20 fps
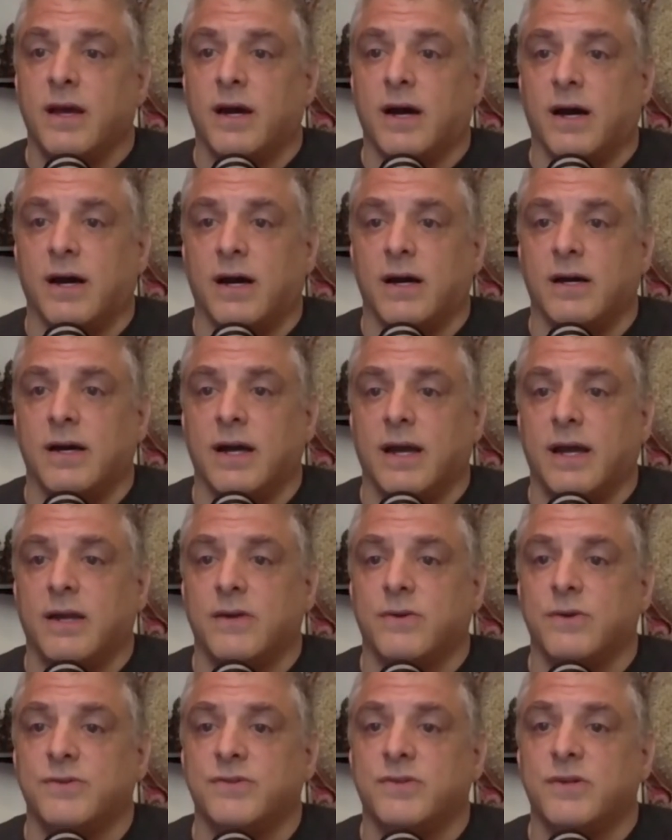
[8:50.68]
uh,
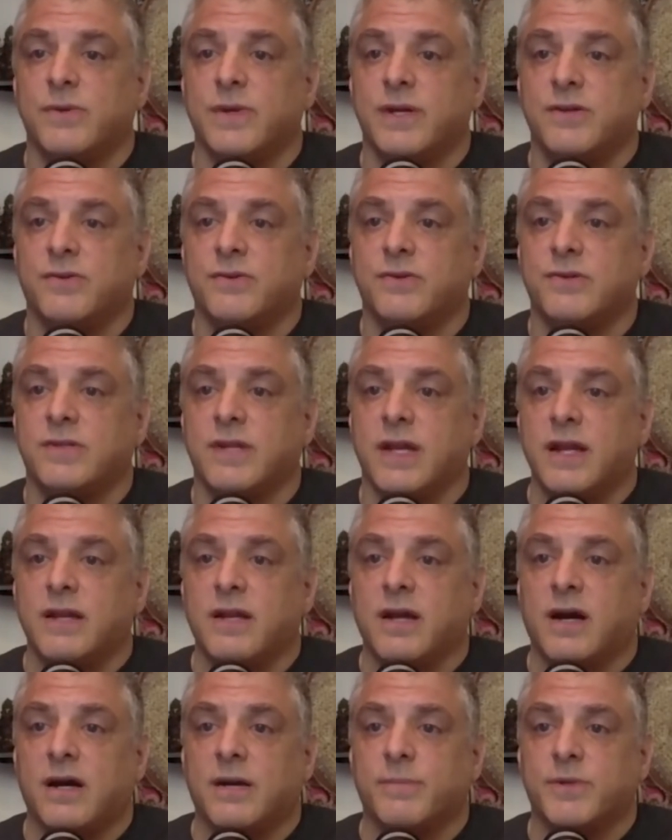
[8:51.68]
and also interstate
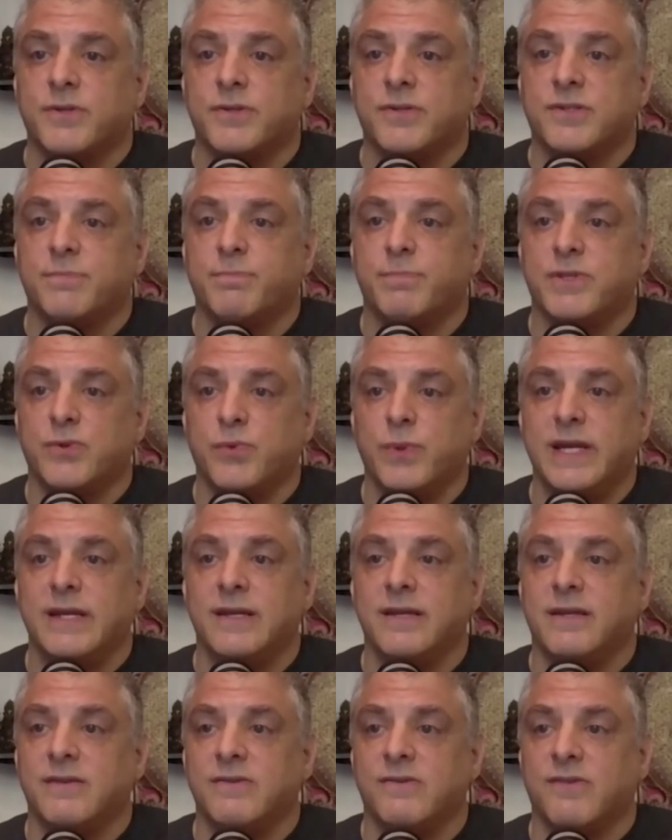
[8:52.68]
commerce
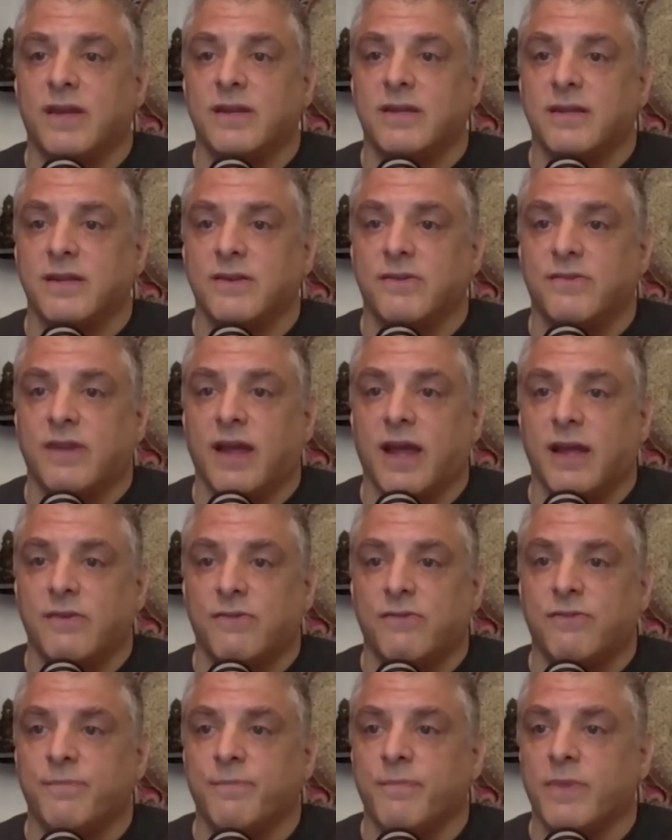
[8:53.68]
between consenting
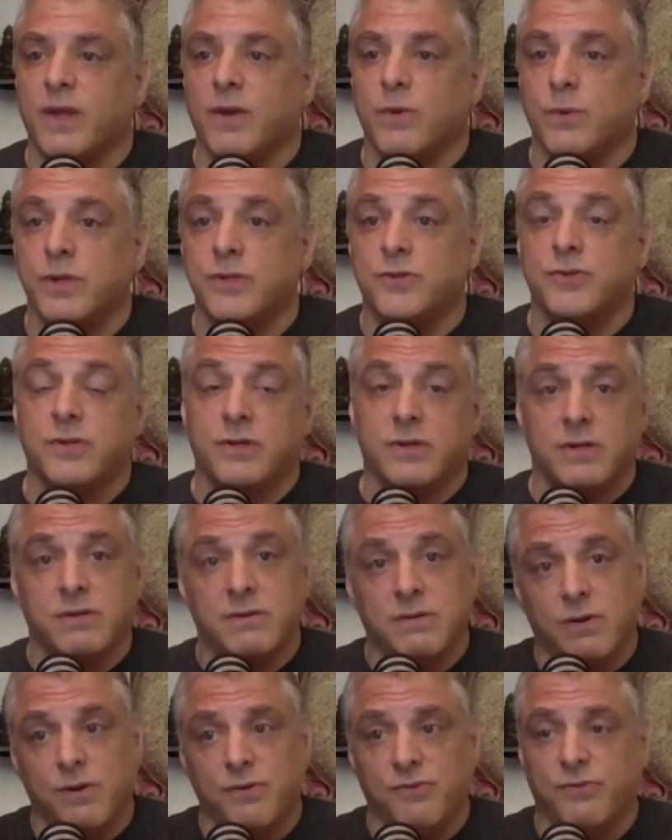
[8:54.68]
states, which could
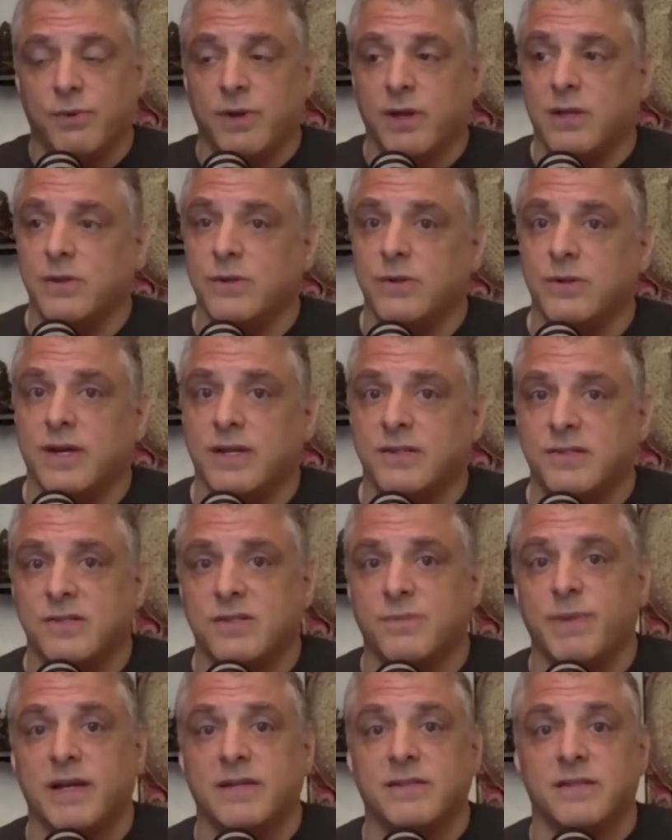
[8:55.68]
also include, I
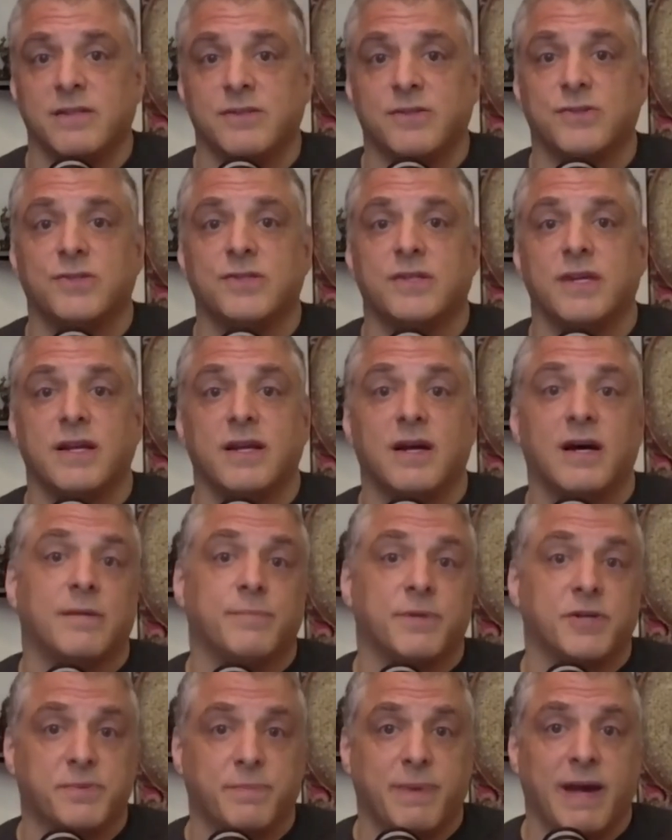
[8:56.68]
suspect, interstate
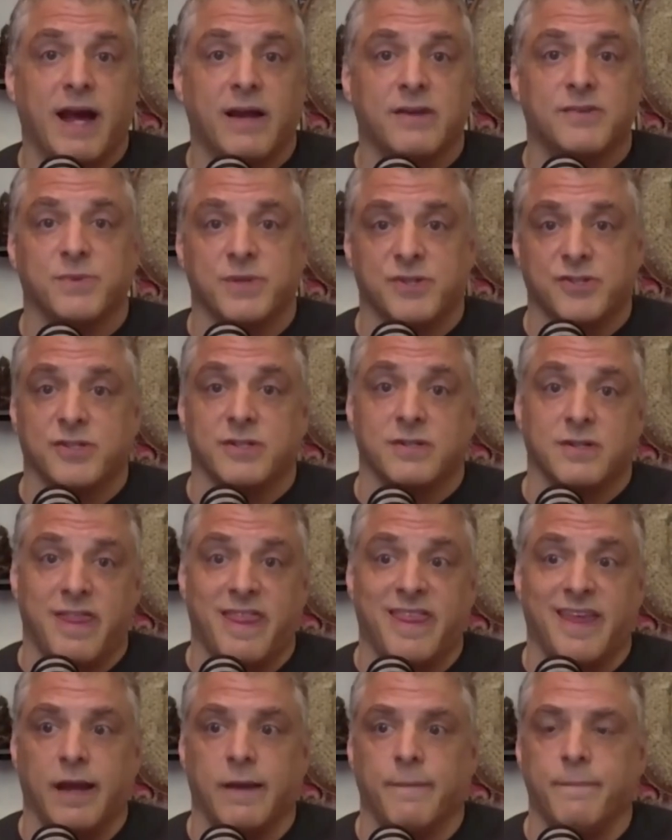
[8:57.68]
commerce packs, which are a
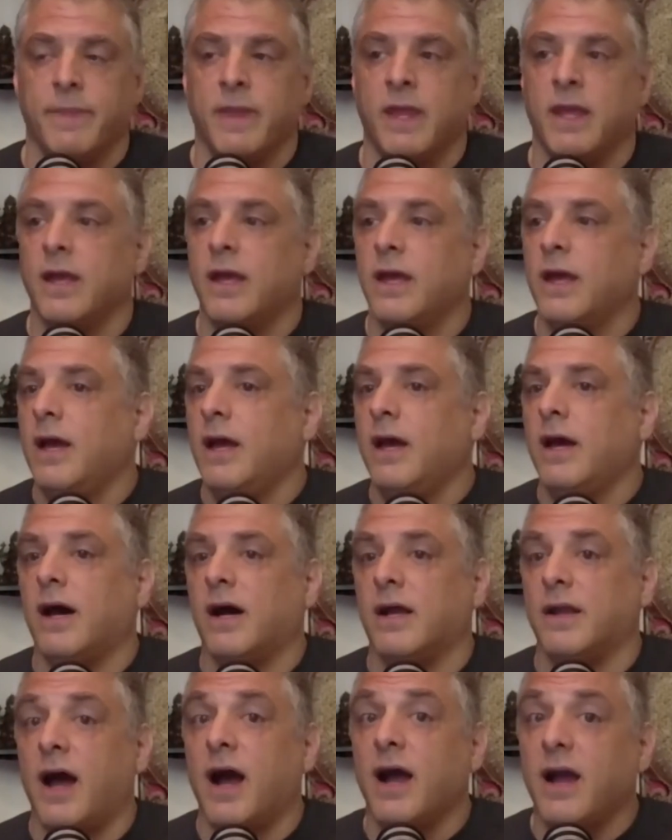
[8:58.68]
thing.
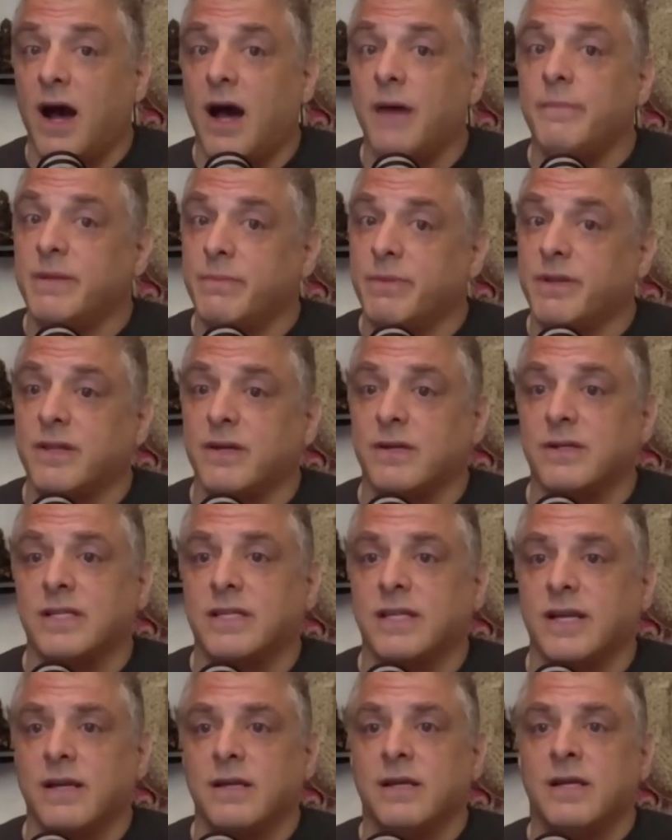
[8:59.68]
Uh, not common, but they're a
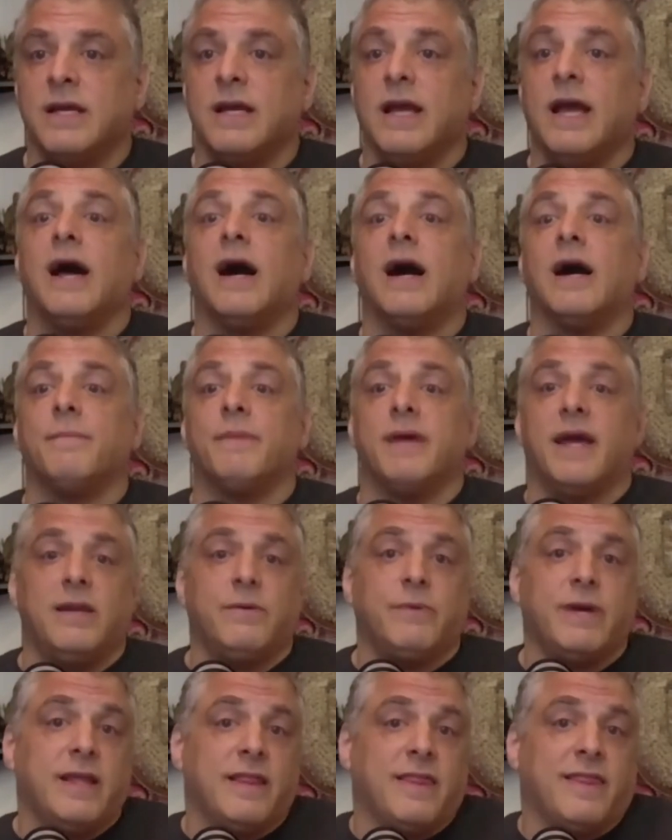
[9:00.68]
thing. Um,
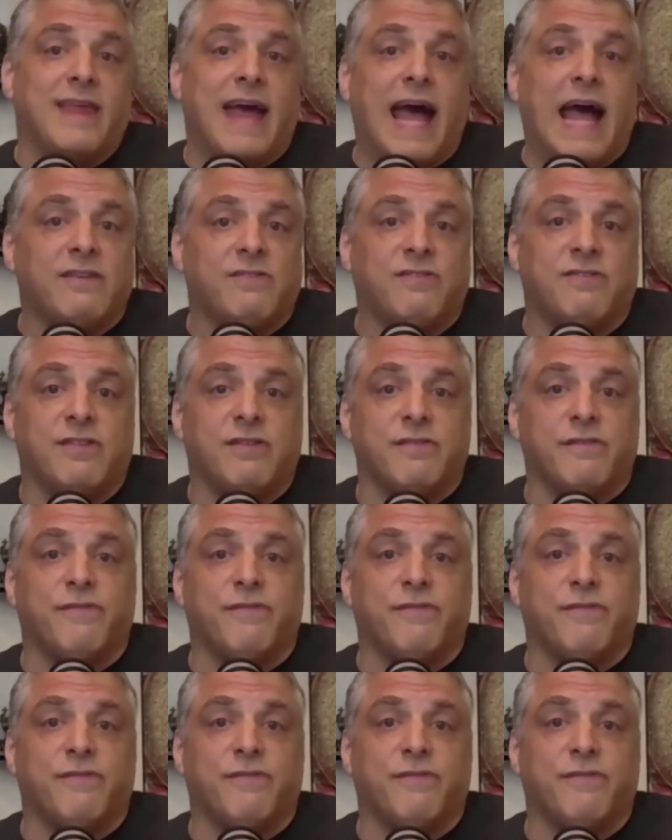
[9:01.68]
anyway, that's the